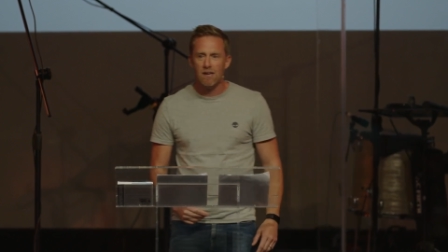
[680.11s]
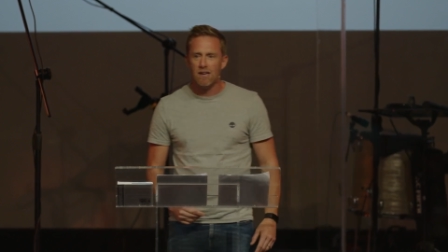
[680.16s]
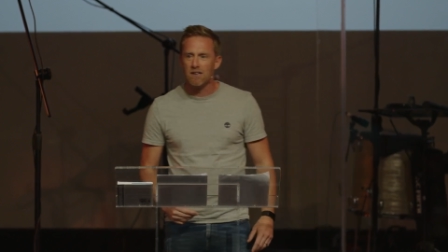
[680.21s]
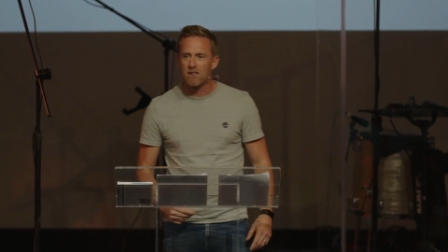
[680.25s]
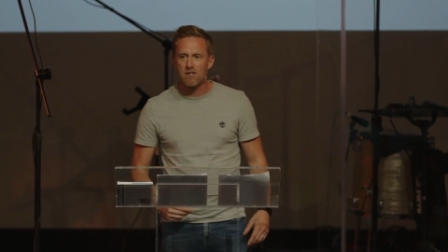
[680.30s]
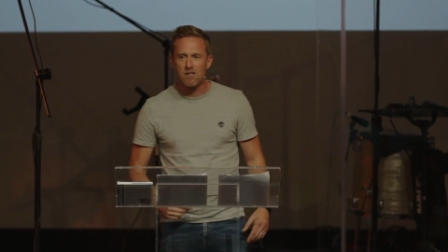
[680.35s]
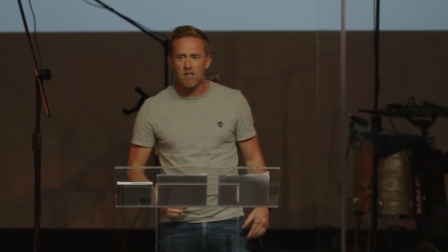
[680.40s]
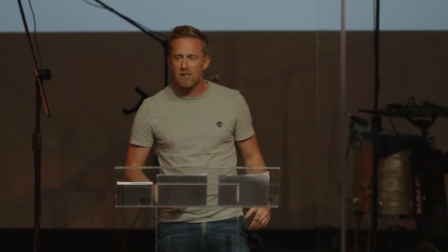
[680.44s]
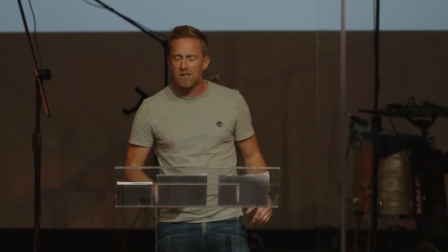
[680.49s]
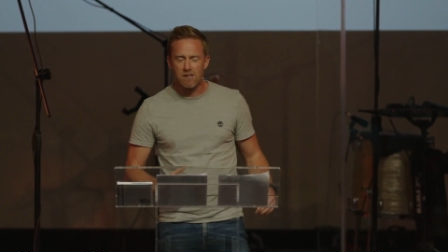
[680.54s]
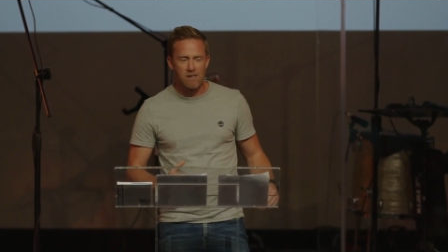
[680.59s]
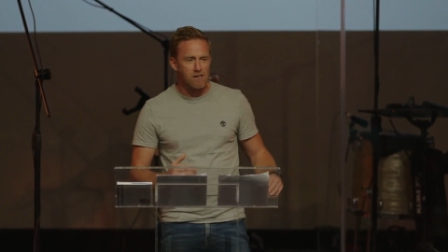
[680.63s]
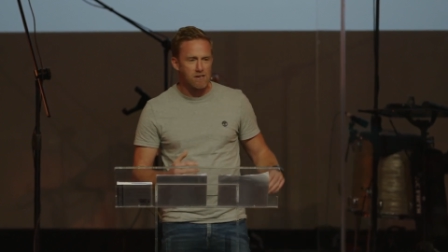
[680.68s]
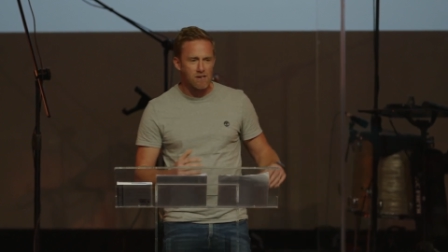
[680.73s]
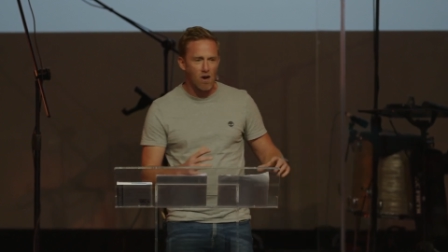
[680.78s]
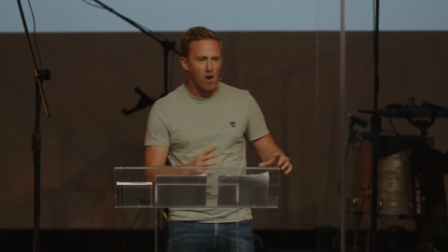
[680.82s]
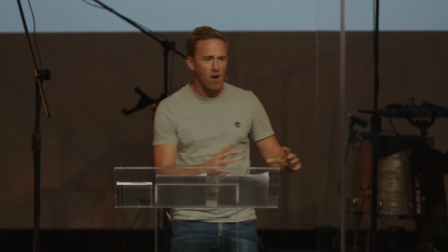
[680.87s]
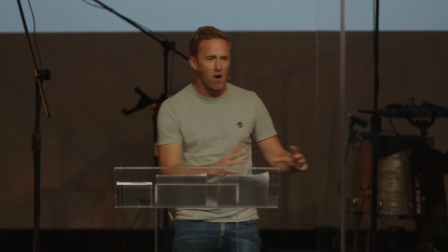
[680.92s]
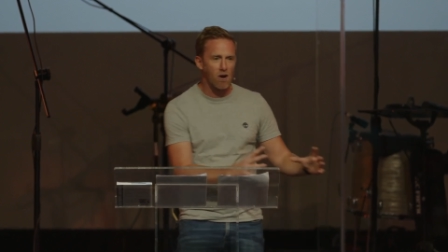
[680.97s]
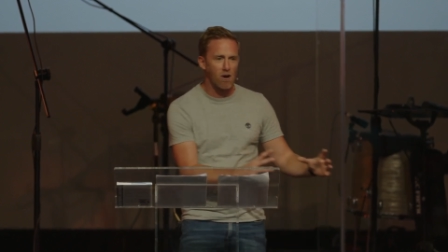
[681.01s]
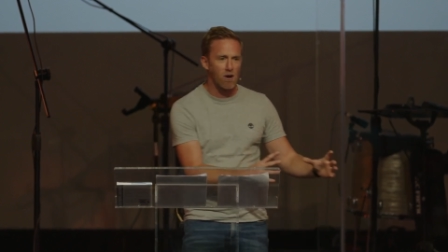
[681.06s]
It's just
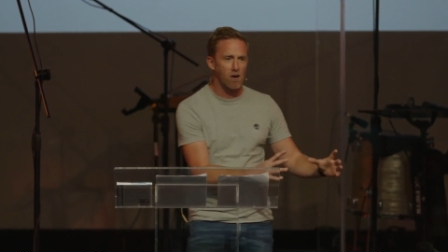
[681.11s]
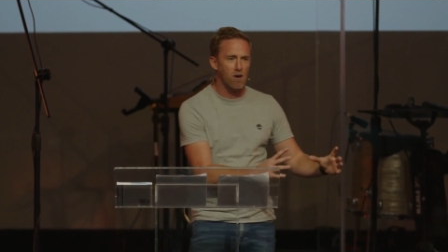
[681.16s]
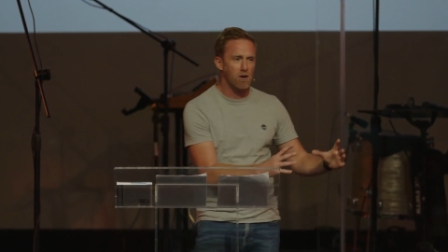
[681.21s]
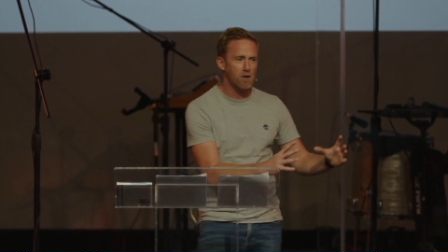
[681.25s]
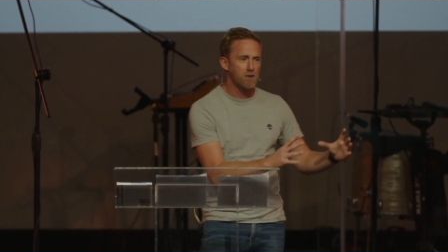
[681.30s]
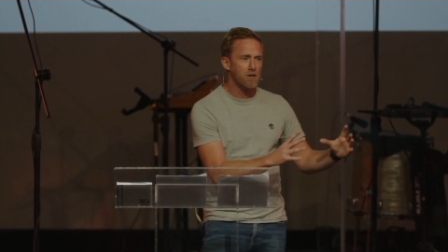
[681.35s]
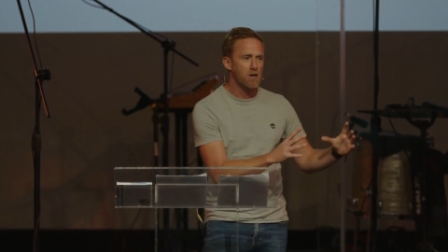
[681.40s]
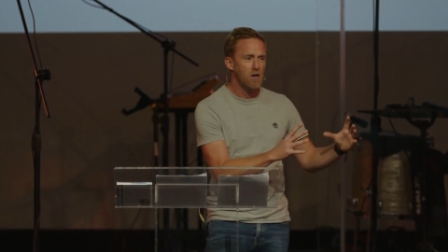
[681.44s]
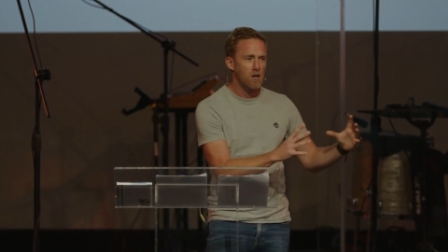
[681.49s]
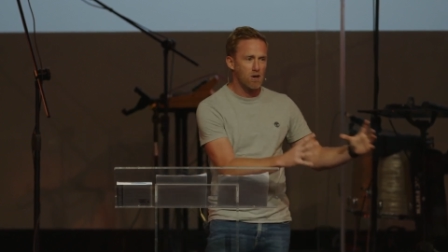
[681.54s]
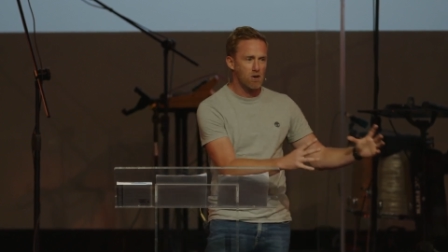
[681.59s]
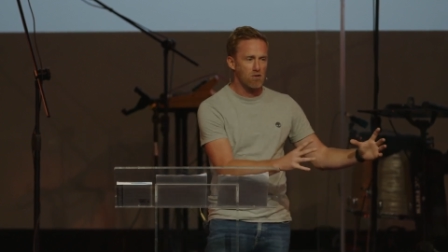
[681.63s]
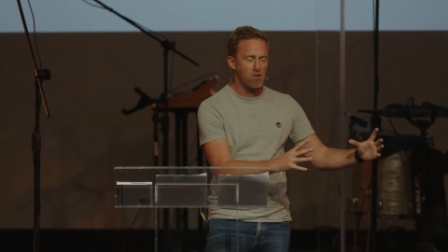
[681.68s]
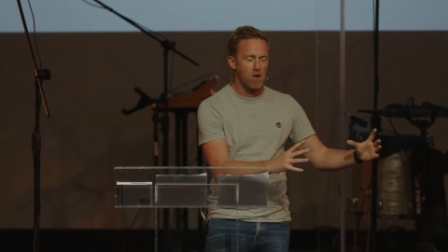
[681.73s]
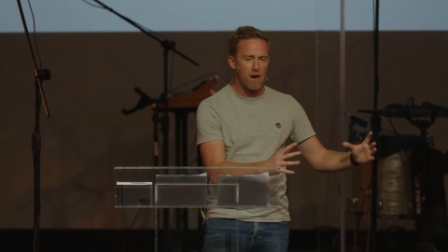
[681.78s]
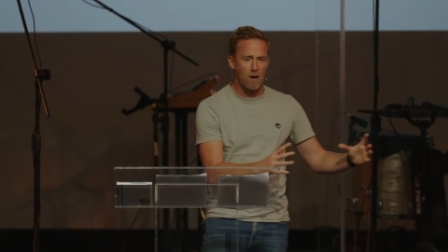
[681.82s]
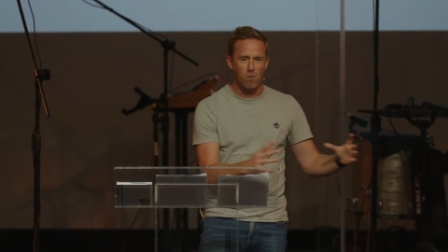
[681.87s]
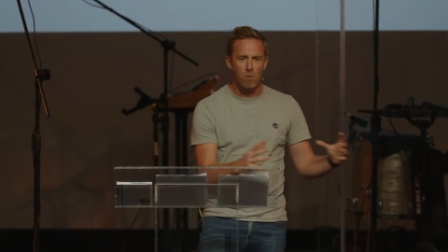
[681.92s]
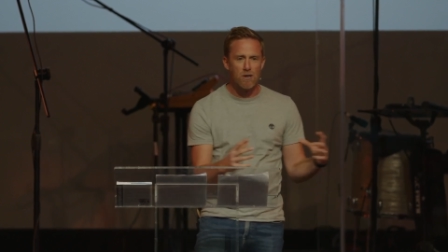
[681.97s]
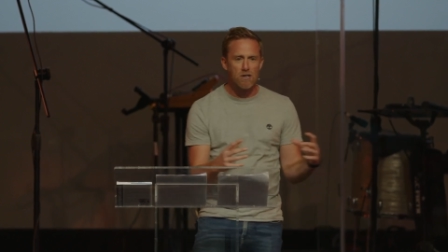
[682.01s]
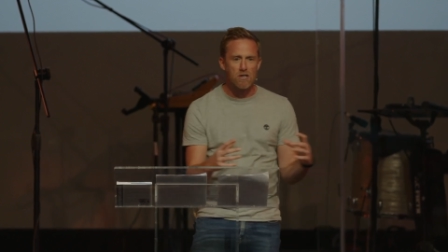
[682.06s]
this hard ground.